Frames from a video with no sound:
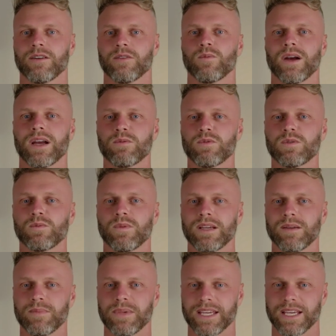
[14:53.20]
where would
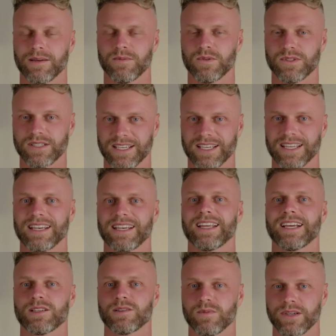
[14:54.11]
we be able to
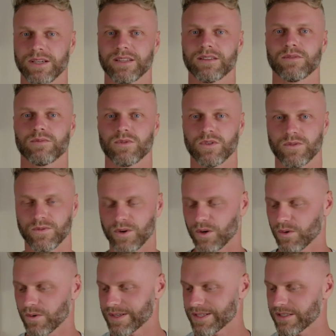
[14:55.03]
connect with
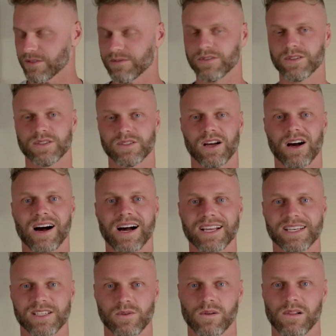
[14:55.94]
referrers of those
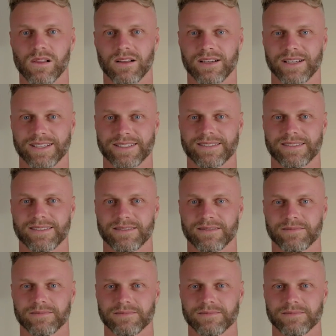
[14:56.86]
ideal clients?